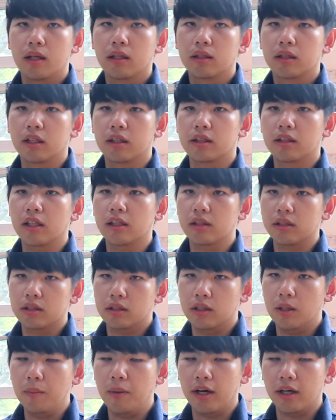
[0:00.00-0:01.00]
The
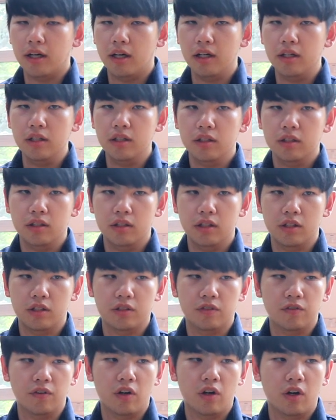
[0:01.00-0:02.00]
turnbuckle
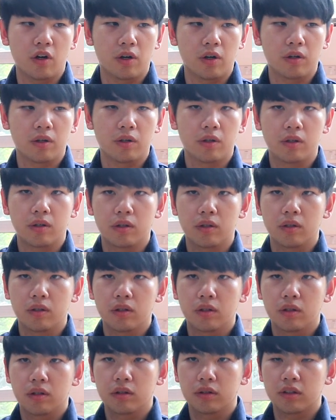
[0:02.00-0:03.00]
is for
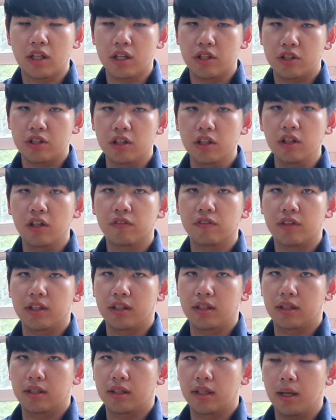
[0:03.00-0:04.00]
tension of
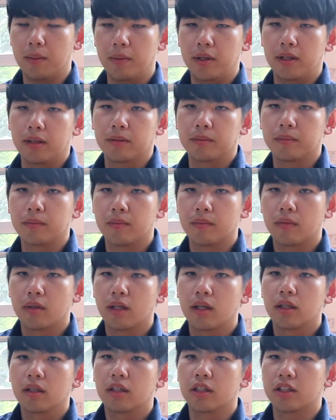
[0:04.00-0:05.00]
the cable.
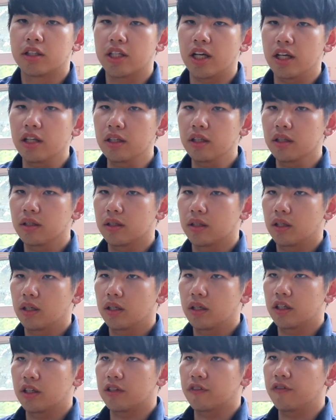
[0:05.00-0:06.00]
The chain
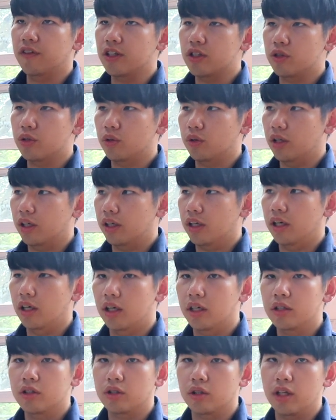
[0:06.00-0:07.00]
is fixed to the
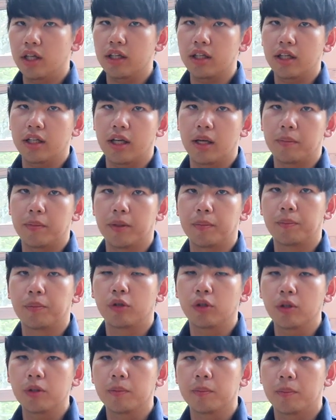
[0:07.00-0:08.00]
gear so that it can be
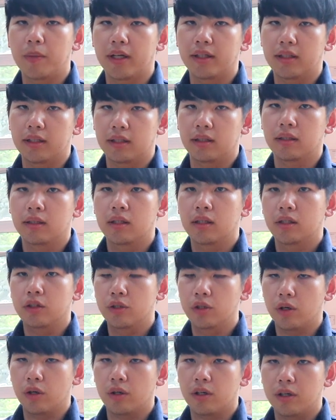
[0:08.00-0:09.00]
pulled by the
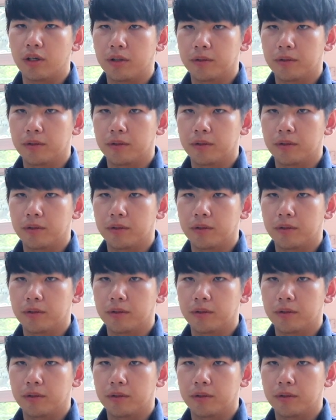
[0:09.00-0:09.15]
yoke.